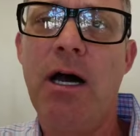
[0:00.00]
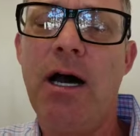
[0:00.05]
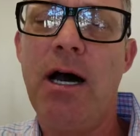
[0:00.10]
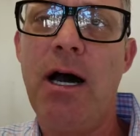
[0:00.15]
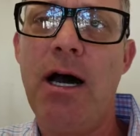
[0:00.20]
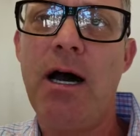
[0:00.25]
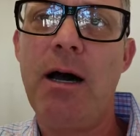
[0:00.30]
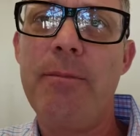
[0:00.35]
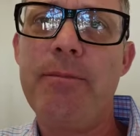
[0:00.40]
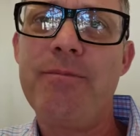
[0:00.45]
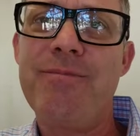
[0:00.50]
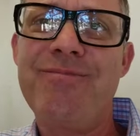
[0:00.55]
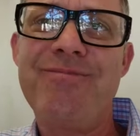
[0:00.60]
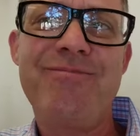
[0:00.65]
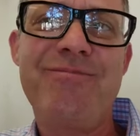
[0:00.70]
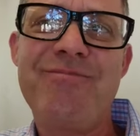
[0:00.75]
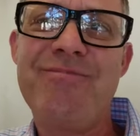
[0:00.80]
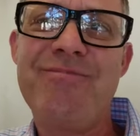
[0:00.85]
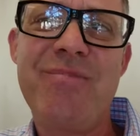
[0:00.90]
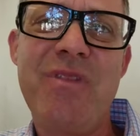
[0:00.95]
Um,
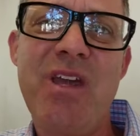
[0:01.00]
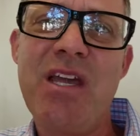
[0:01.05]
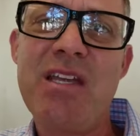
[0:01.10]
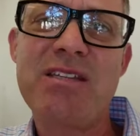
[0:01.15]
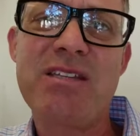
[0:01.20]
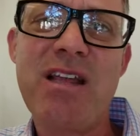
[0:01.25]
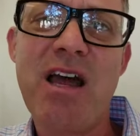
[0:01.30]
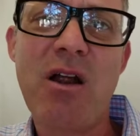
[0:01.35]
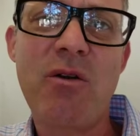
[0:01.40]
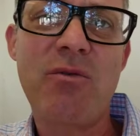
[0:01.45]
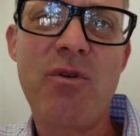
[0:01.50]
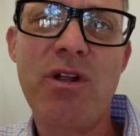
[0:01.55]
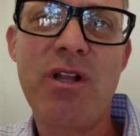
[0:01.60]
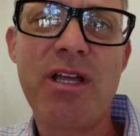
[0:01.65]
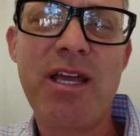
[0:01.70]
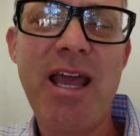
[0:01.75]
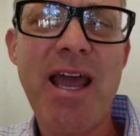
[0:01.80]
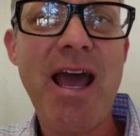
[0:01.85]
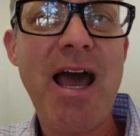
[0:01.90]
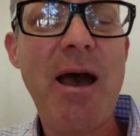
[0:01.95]
it's not
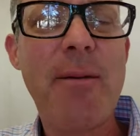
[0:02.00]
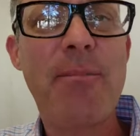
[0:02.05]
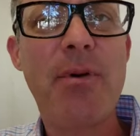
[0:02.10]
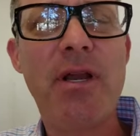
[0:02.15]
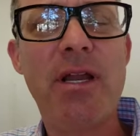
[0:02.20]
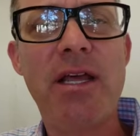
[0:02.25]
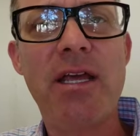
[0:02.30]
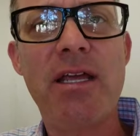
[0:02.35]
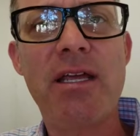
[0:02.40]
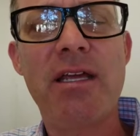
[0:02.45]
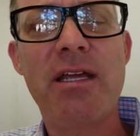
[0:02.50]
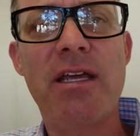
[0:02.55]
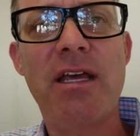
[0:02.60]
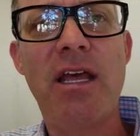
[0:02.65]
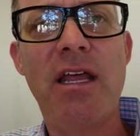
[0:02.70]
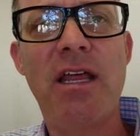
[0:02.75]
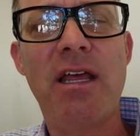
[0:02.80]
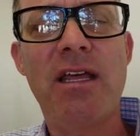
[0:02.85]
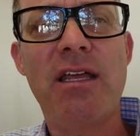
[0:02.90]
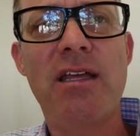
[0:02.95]
really happening,
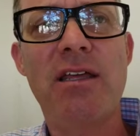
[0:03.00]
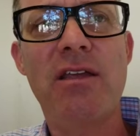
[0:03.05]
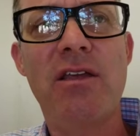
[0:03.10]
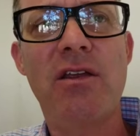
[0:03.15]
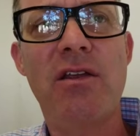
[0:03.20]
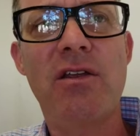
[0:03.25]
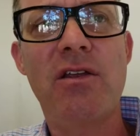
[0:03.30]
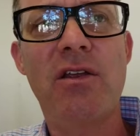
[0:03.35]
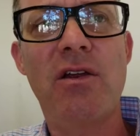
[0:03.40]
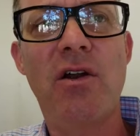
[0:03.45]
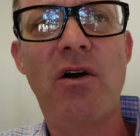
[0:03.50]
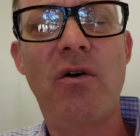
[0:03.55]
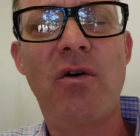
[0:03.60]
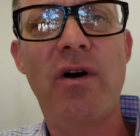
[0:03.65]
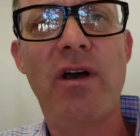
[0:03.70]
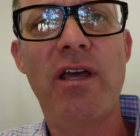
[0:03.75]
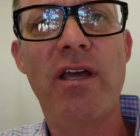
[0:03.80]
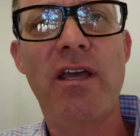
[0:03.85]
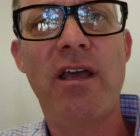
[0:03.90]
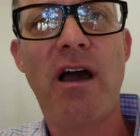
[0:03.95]
you, you
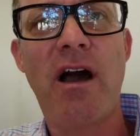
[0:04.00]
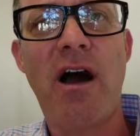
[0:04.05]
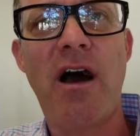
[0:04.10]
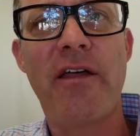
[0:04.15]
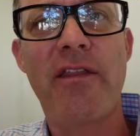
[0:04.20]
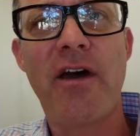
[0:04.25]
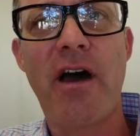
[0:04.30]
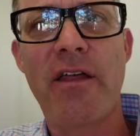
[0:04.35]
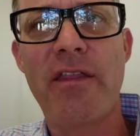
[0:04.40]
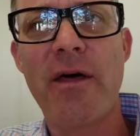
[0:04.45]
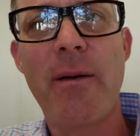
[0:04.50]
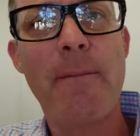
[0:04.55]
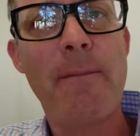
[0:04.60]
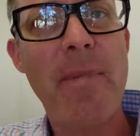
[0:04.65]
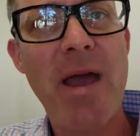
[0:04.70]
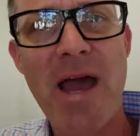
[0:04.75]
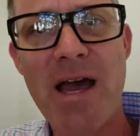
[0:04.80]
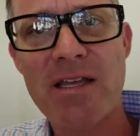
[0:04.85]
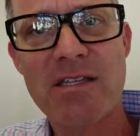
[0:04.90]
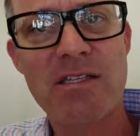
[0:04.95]
know, on, on the
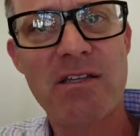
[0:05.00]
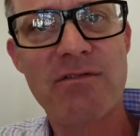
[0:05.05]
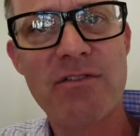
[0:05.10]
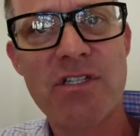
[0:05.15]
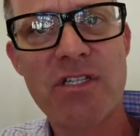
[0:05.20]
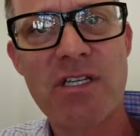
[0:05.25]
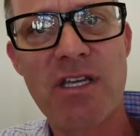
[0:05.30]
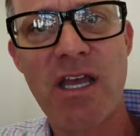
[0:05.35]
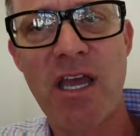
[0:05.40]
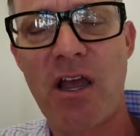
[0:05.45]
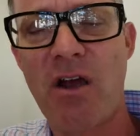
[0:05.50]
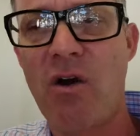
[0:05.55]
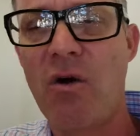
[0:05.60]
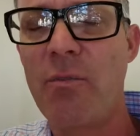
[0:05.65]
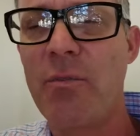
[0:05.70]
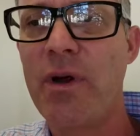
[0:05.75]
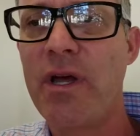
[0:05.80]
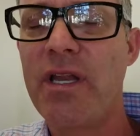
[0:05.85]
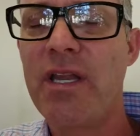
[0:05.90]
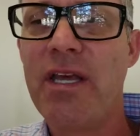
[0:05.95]
massive
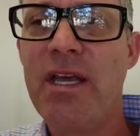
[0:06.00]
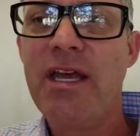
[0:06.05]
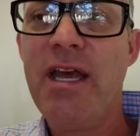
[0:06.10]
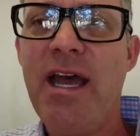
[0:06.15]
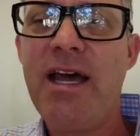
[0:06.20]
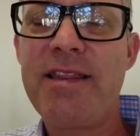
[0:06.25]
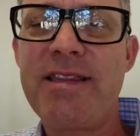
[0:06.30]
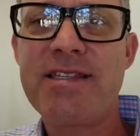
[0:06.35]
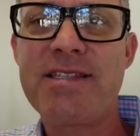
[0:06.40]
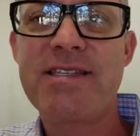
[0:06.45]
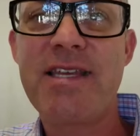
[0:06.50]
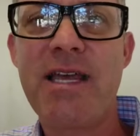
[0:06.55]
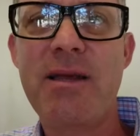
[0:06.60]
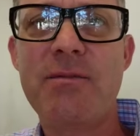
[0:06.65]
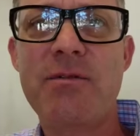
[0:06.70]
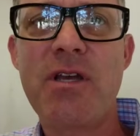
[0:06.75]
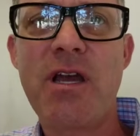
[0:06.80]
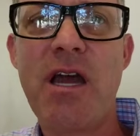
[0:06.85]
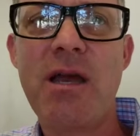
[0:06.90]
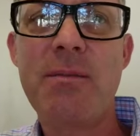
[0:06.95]
scale, but at the
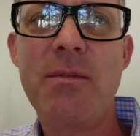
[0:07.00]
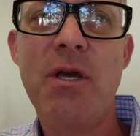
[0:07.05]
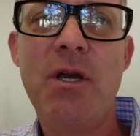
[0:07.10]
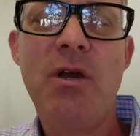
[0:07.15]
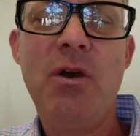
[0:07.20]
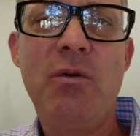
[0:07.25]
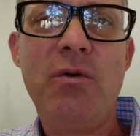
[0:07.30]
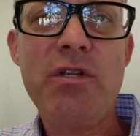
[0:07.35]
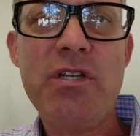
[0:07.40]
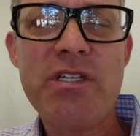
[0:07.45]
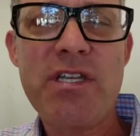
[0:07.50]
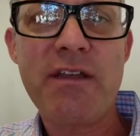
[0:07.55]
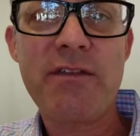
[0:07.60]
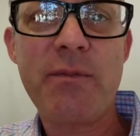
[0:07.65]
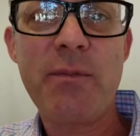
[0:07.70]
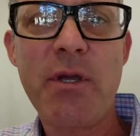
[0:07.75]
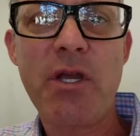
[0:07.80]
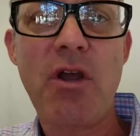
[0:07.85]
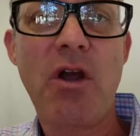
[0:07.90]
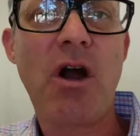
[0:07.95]
same time, we just have
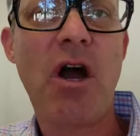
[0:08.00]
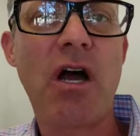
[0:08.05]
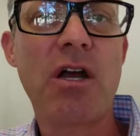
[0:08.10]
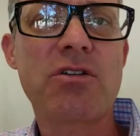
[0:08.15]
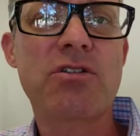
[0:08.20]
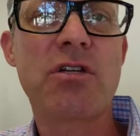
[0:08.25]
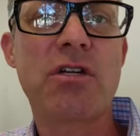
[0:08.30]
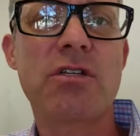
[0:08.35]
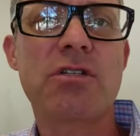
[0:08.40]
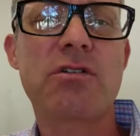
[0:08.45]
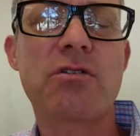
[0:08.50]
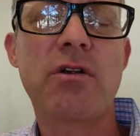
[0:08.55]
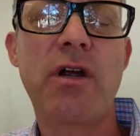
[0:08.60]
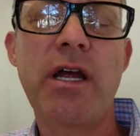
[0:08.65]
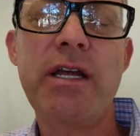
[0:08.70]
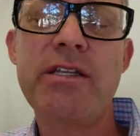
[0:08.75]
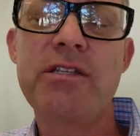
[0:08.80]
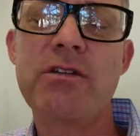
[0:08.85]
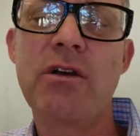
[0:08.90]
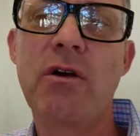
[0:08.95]
to be cautious,
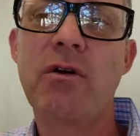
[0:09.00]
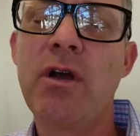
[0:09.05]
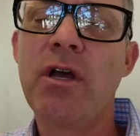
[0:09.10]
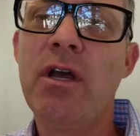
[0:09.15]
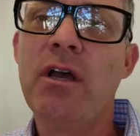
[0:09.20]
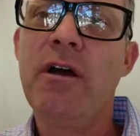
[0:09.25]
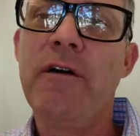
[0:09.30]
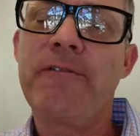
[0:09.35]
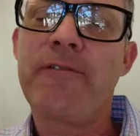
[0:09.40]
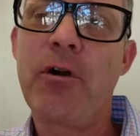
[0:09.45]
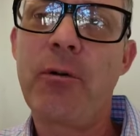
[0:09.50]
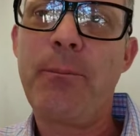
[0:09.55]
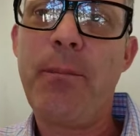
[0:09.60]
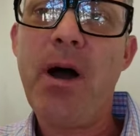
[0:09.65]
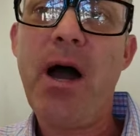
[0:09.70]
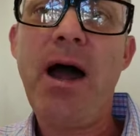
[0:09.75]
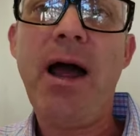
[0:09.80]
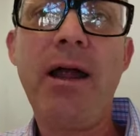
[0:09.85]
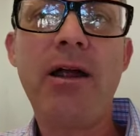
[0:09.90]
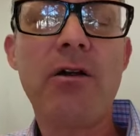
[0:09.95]
right? So for
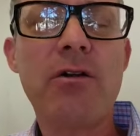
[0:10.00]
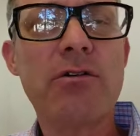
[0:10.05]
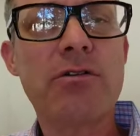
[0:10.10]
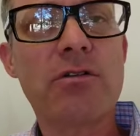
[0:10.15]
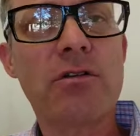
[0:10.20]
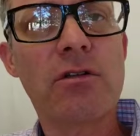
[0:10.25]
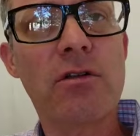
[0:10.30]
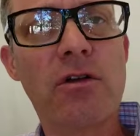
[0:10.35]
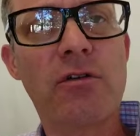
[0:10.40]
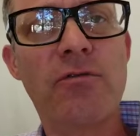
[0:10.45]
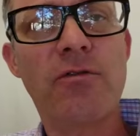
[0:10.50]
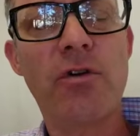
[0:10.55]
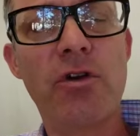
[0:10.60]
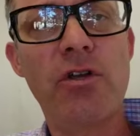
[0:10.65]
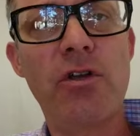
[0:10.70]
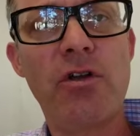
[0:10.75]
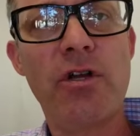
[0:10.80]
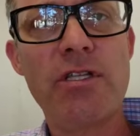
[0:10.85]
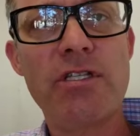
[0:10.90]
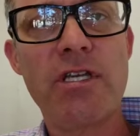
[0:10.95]
buyers, look for
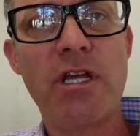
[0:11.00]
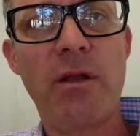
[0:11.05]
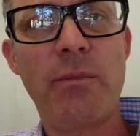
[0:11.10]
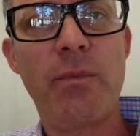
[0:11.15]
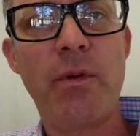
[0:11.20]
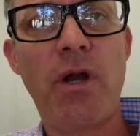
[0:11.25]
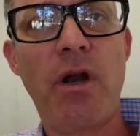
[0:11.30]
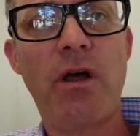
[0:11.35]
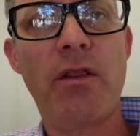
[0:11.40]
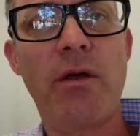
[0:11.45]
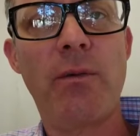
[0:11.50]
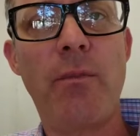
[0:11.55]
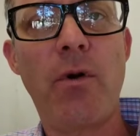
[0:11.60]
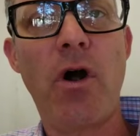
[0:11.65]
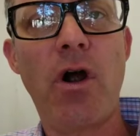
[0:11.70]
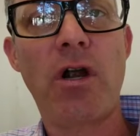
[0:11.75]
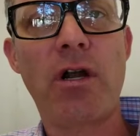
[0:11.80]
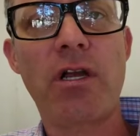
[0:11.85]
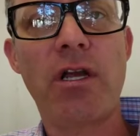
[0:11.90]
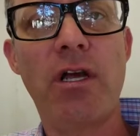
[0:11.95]
units that have been on the
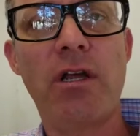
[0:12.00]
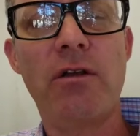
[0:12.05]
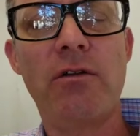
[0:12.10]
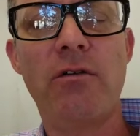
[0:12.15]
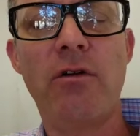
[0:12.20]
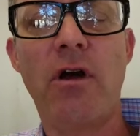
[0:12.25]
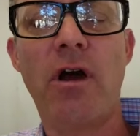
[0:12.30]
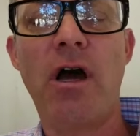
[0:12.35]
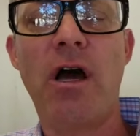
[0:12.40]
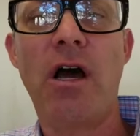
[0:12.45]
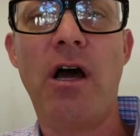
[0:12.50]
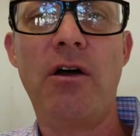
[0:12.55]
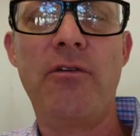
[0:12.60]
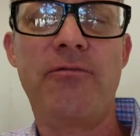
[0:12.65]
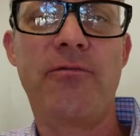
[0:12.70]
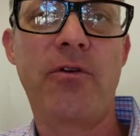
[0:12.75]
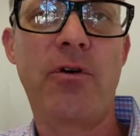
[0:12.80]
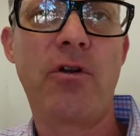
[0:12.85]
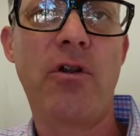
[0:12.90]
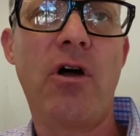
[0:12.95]
market
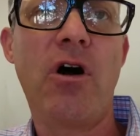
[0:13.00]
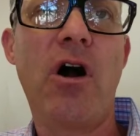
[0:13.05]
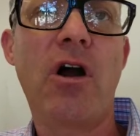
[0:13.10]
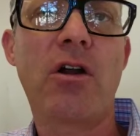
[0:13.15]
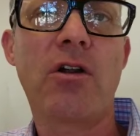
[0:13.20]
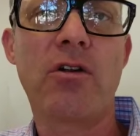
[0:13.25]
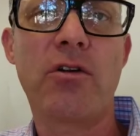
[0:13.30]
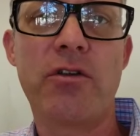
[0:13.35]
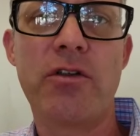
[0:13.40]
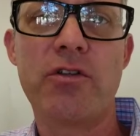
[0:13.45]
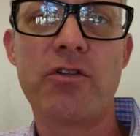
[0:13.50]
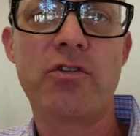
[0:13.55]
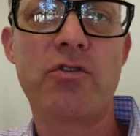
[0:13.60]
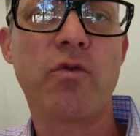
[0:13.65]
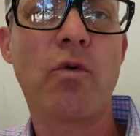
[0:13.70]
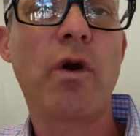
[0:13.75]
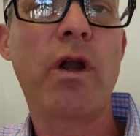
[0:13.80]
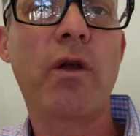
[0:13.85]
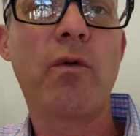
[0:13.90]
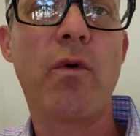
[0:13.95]
uh, for longer than
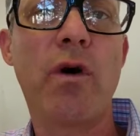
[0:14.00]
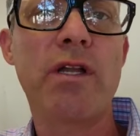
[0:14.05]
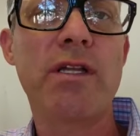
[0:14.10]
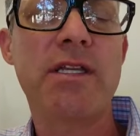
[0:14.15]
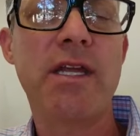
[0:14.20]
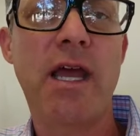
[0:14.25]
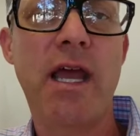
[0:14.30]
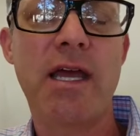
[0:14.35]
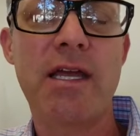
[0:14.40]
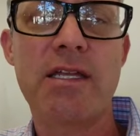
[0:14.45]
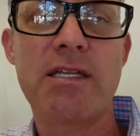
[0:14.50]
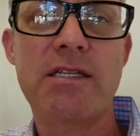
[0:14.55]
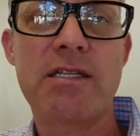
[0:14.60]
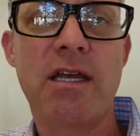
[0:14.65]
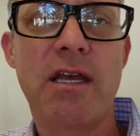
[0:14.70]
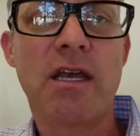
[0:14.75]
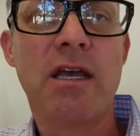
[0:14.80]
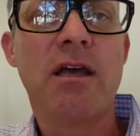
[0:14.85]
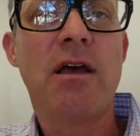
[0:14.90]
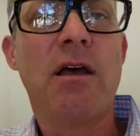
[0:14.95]
21 days.